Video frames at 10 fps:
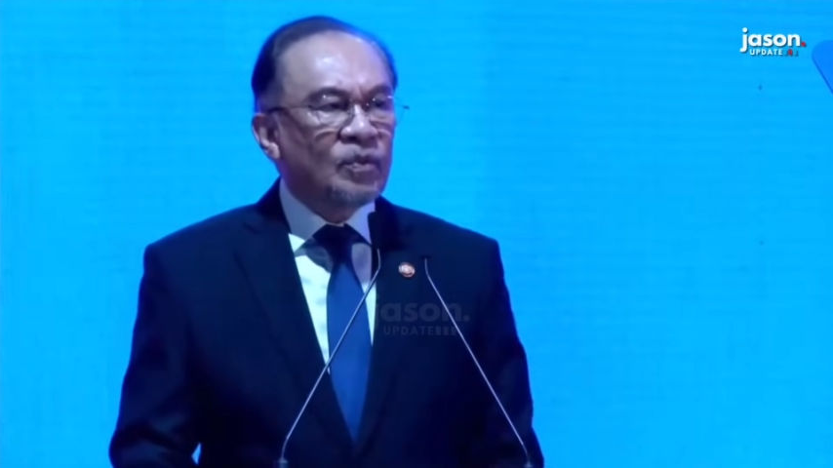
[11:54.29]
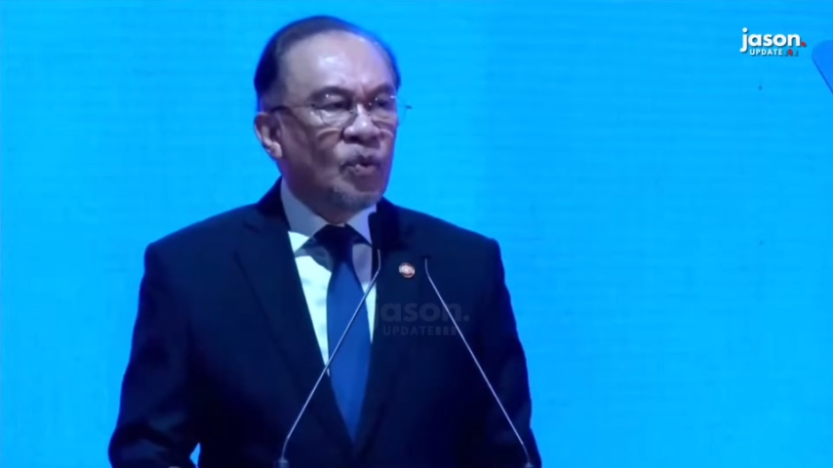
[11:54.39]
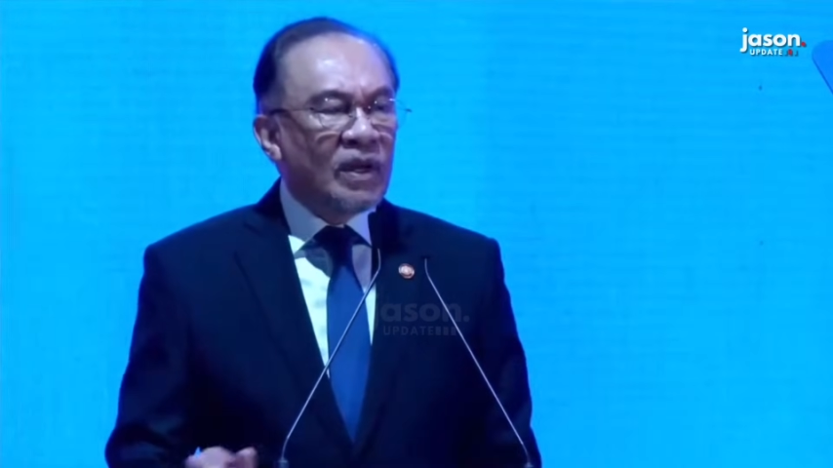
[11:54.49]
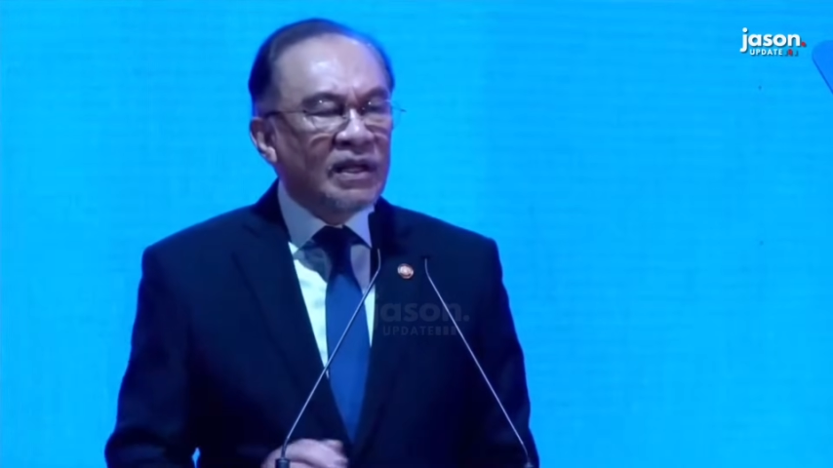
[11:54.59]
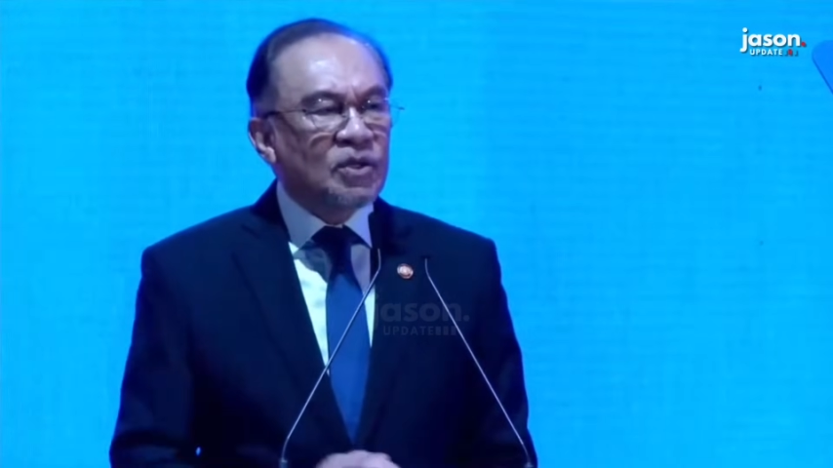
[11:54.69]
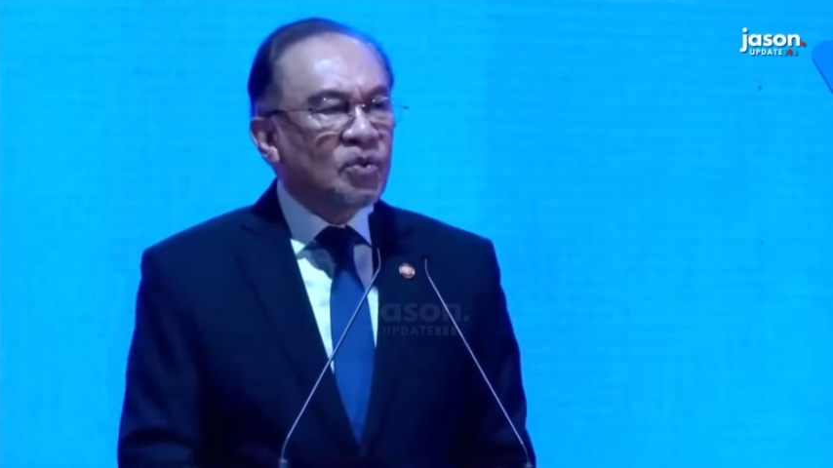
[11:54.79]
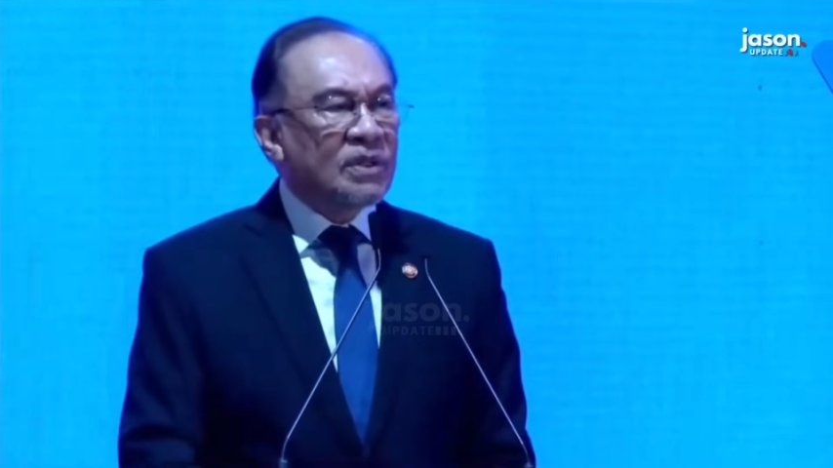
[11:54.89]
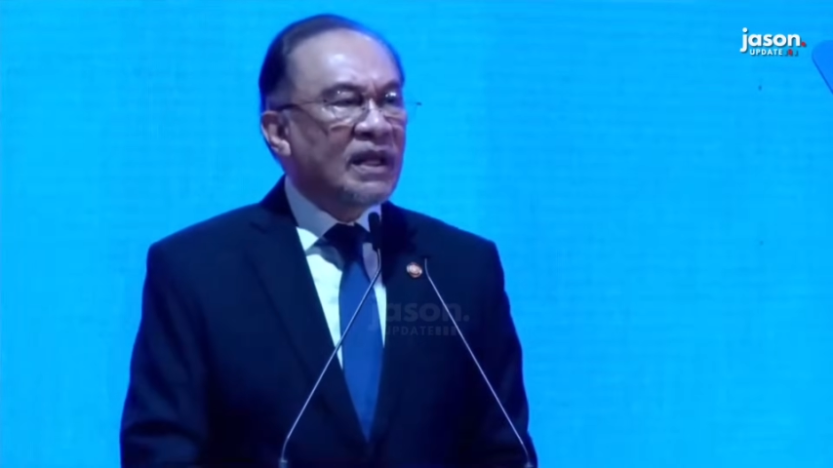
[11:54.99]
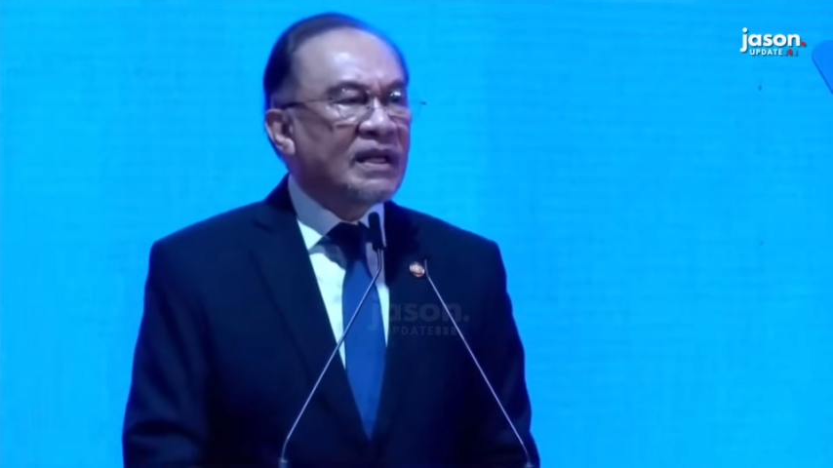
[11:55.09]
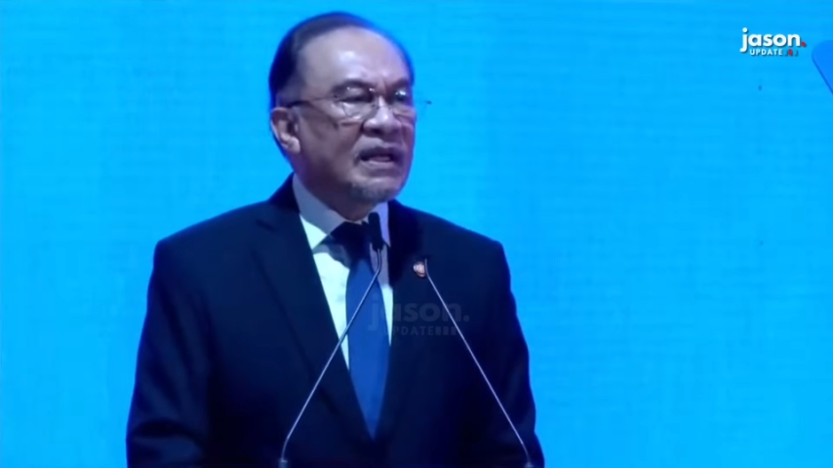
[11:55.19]
we will
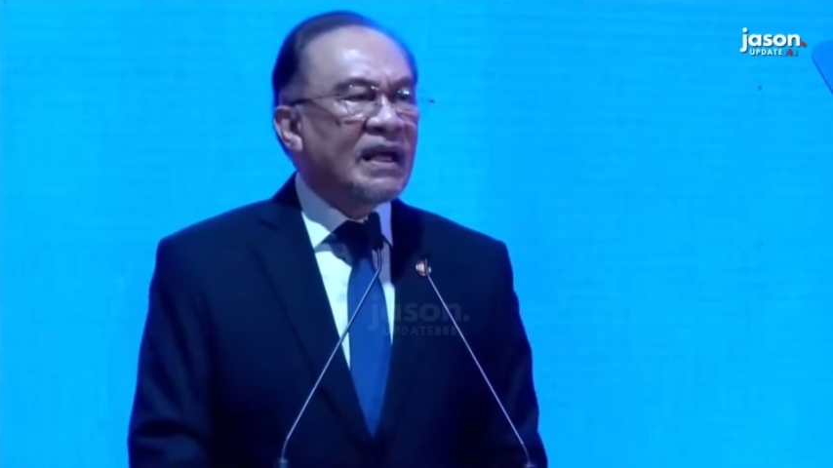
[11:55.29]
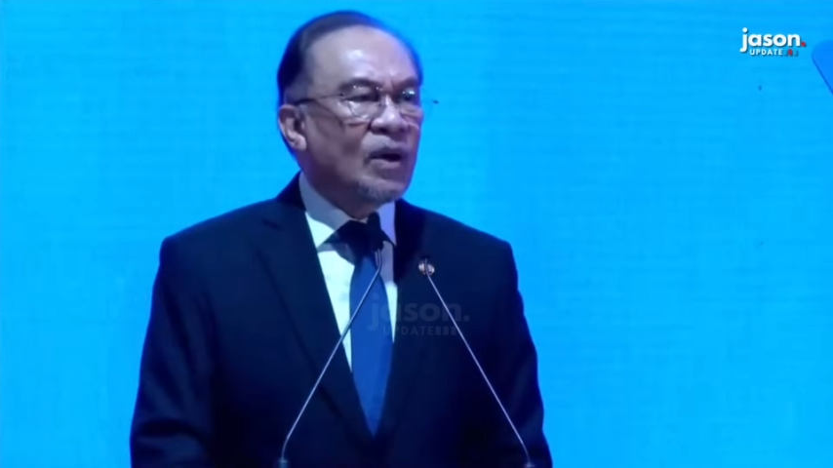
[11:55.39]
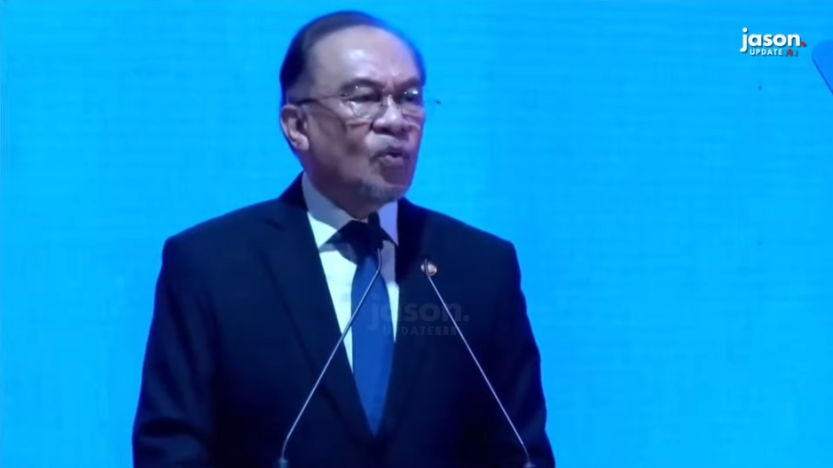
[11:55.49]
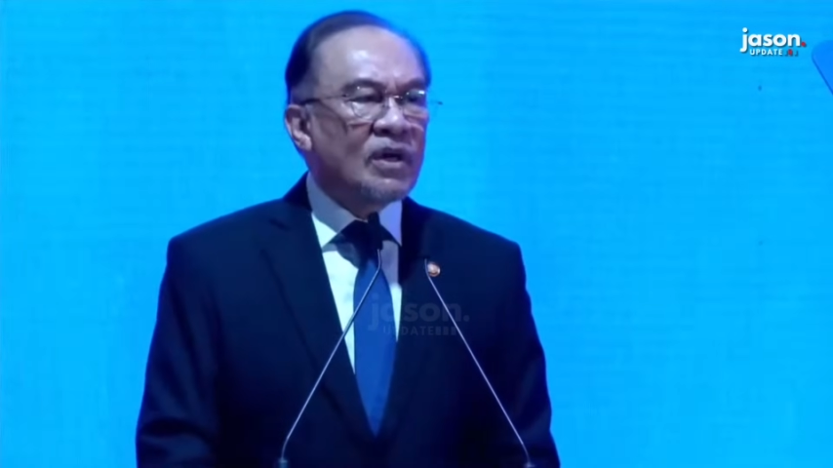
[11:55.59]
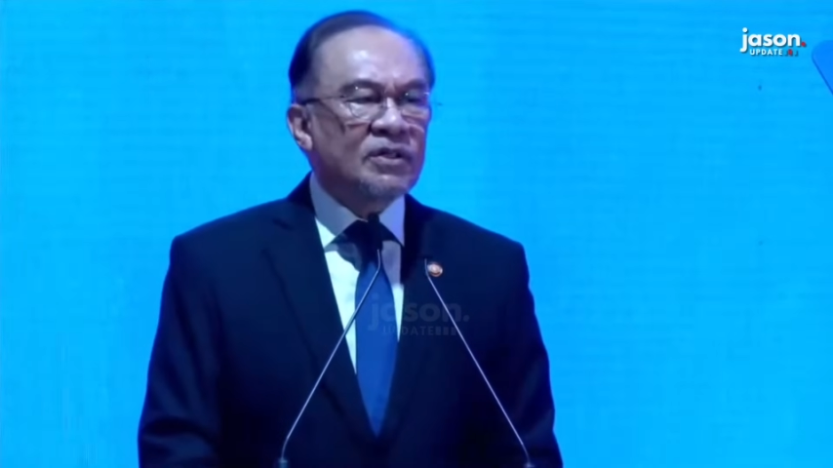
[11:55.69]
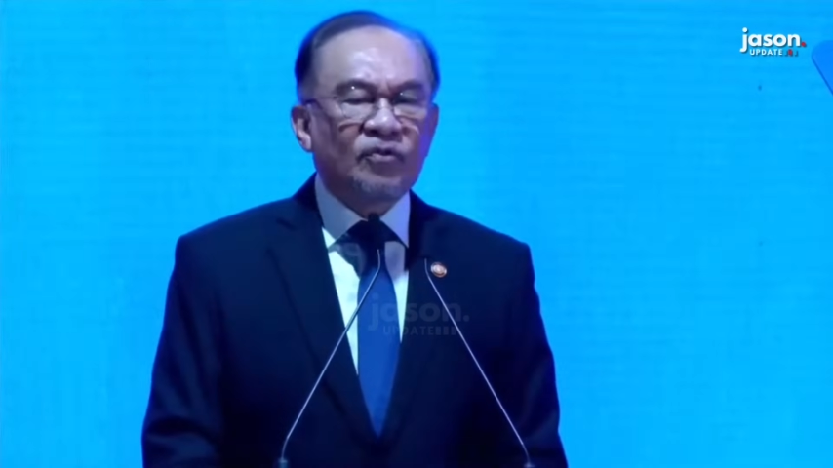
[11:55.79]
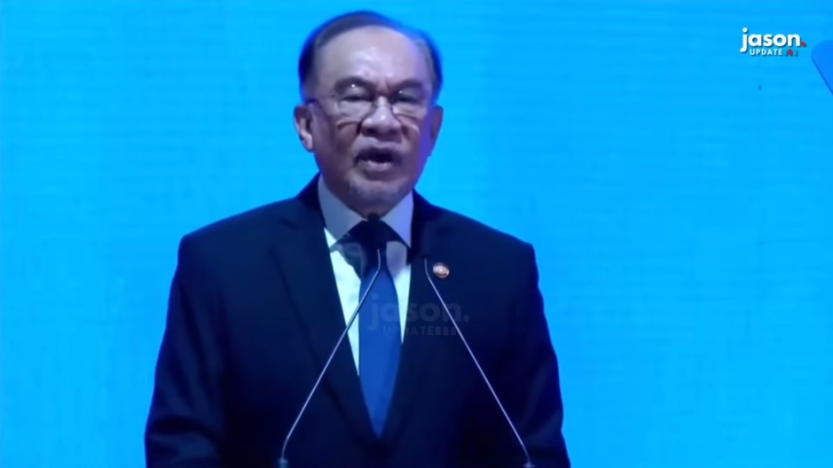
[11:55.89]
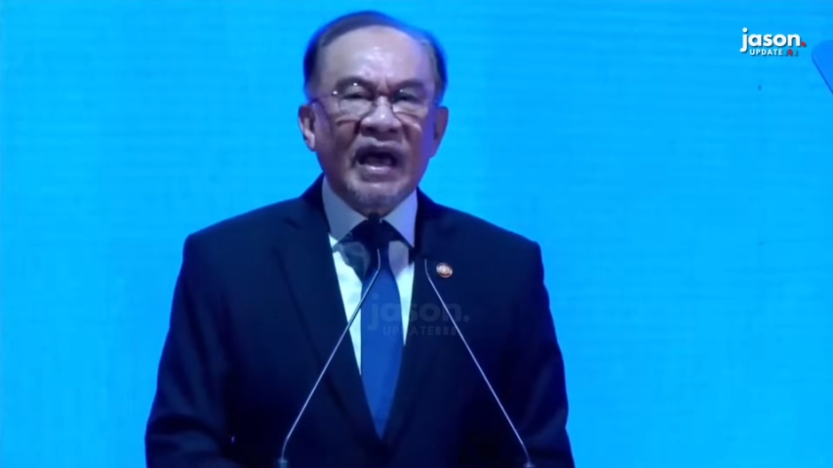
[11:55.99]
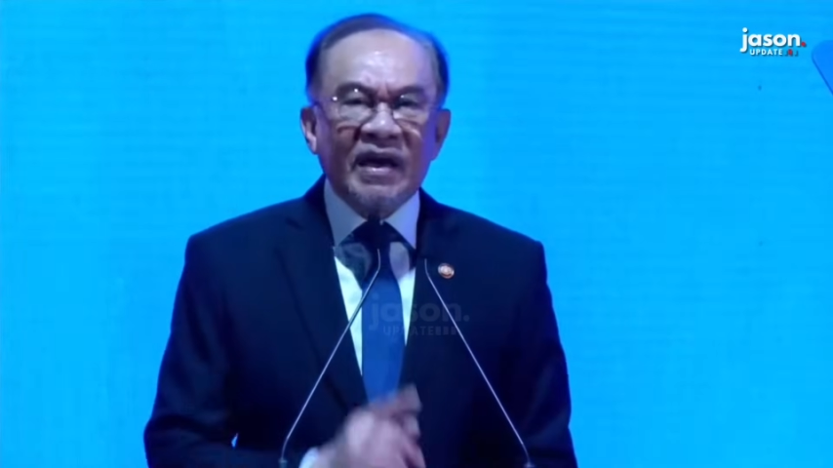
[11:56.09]
ensure that AI works for